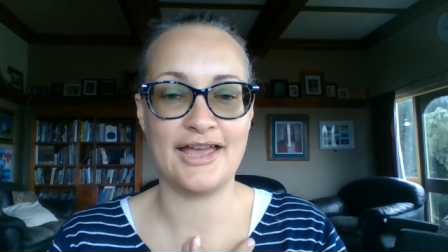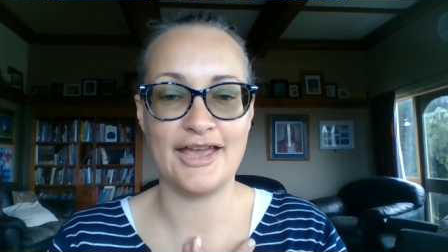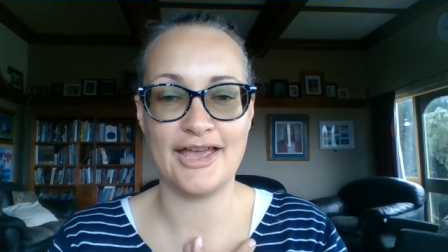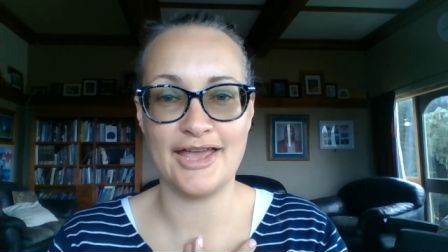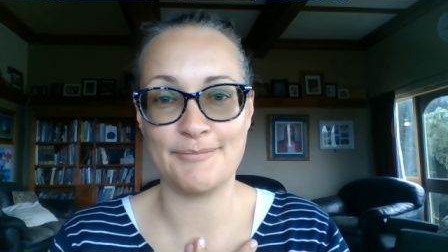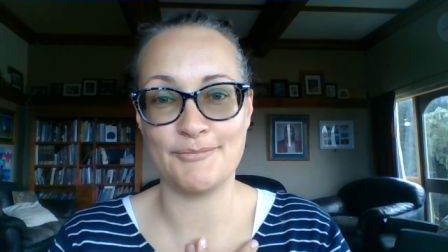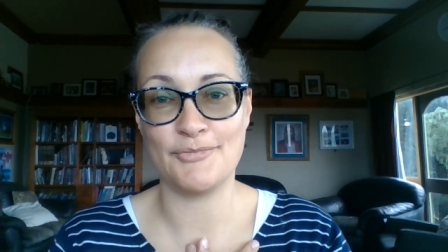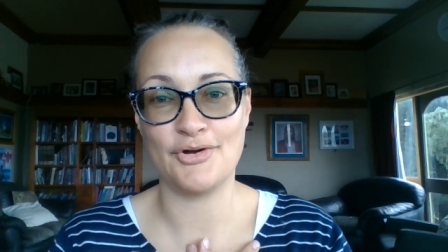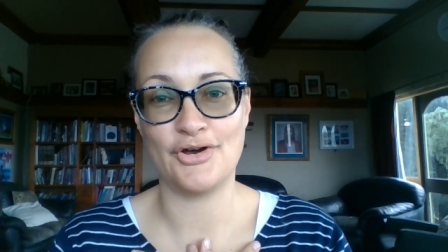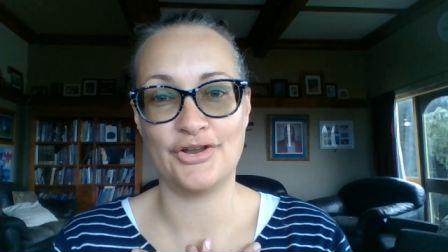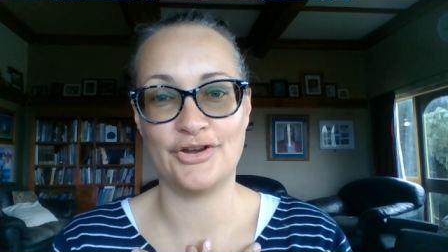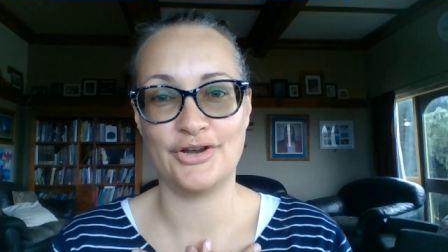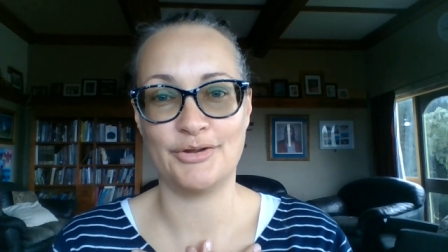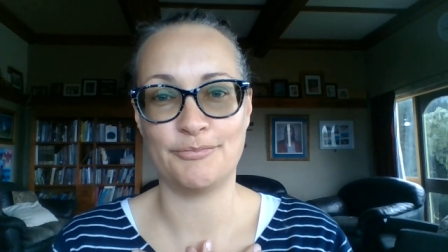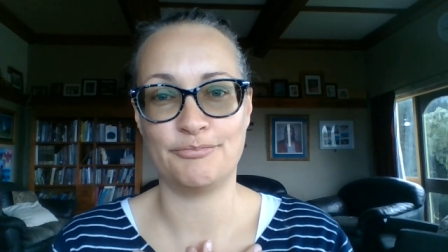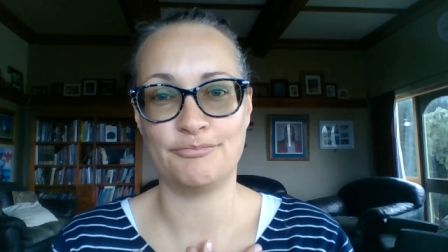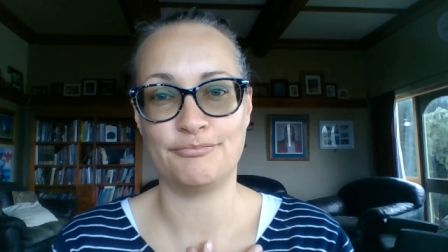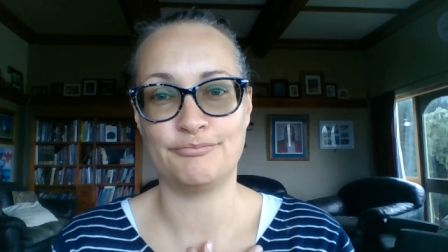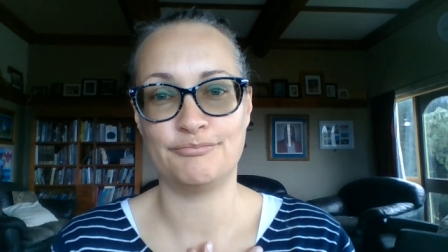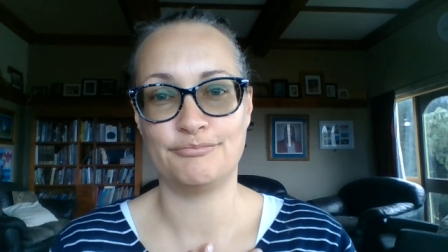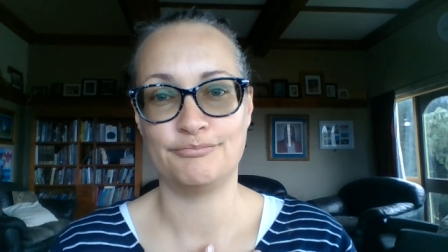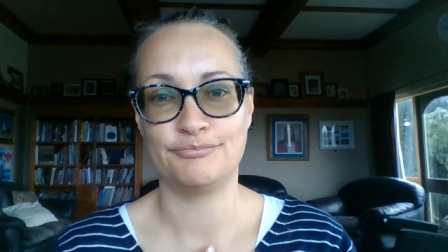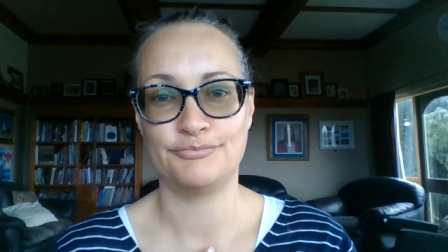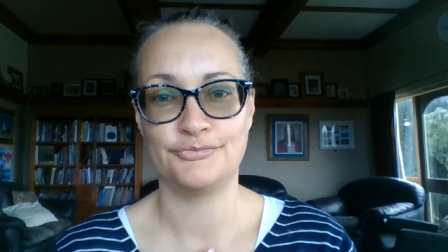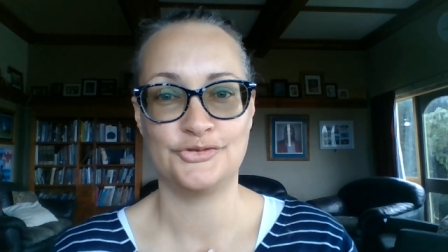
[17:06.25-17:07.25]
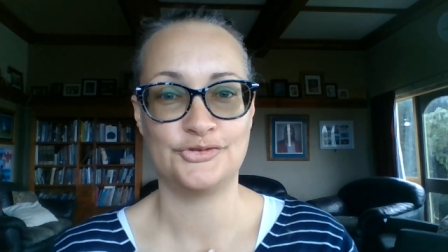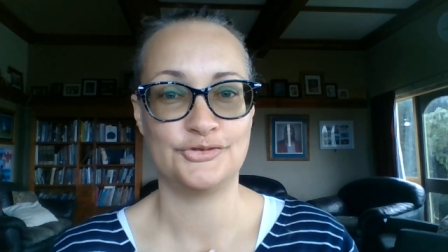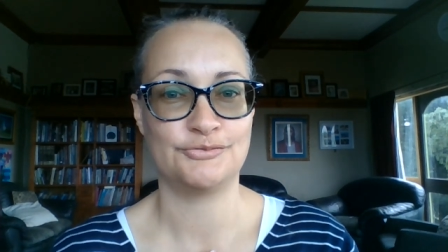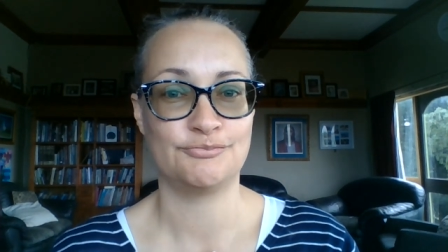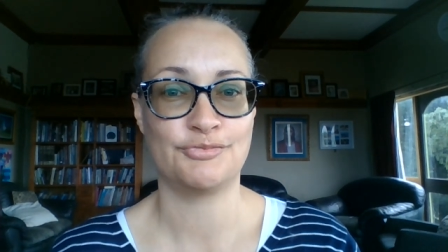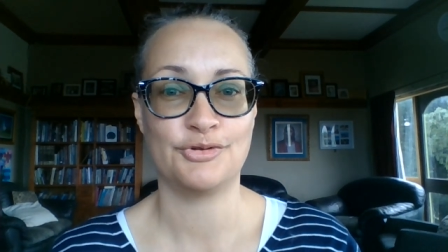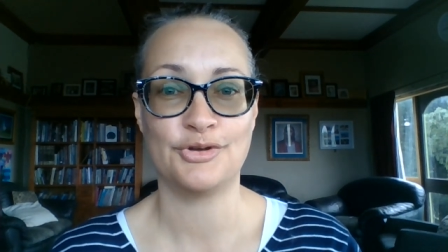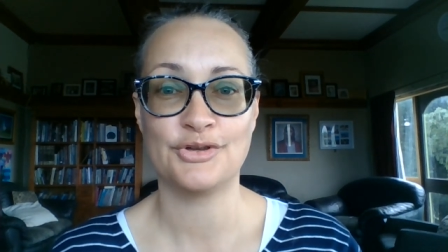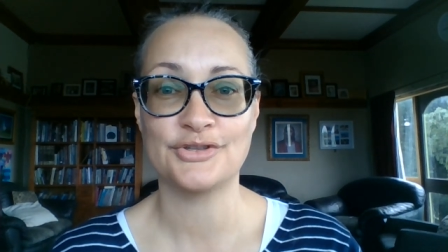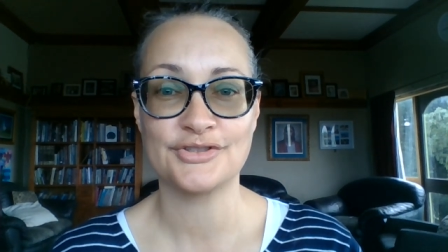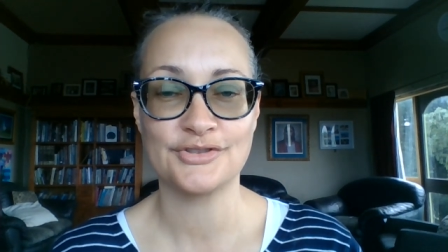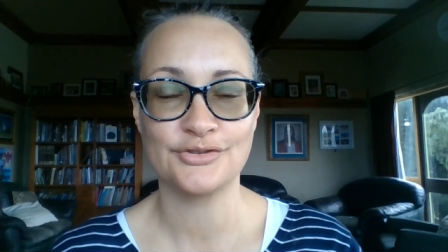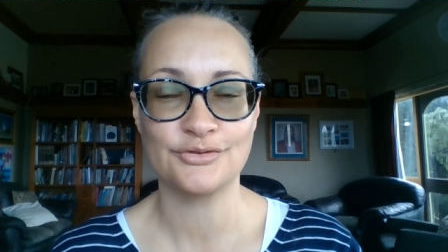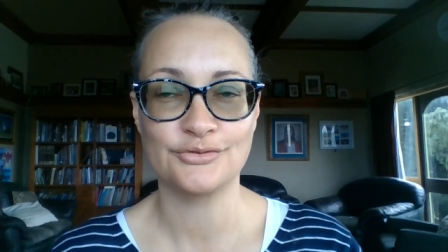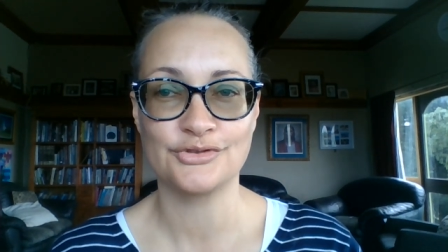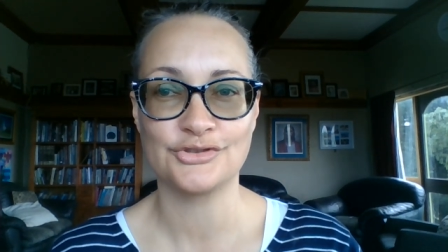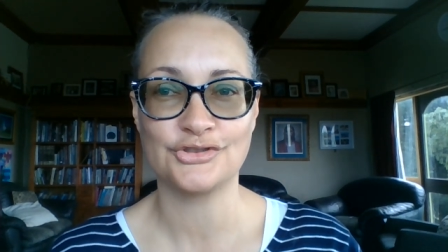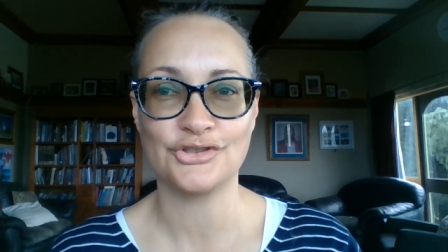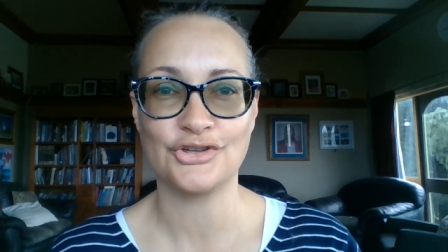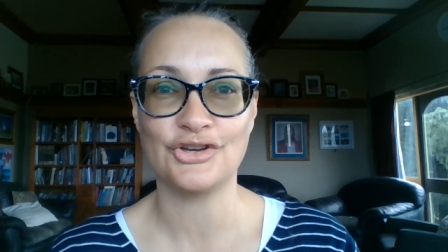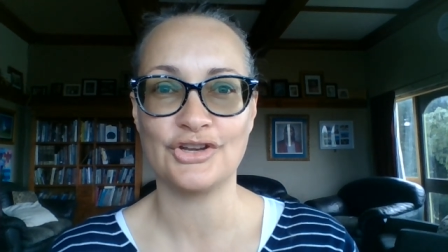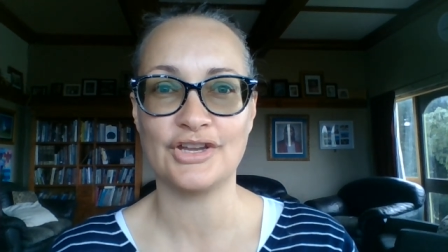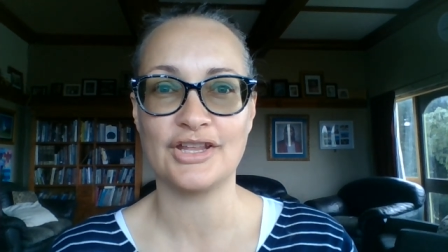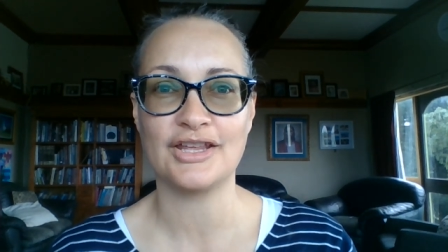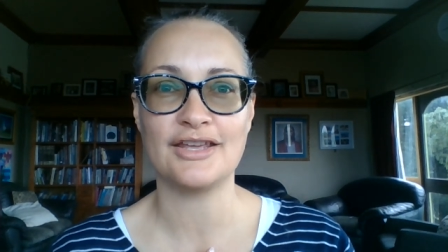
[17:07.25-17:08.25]
am on a personal
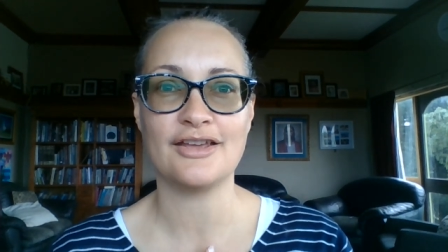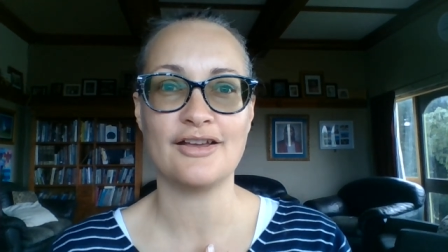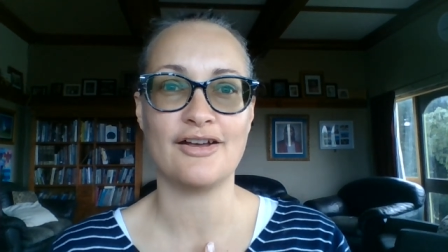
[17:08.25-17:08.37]
journey.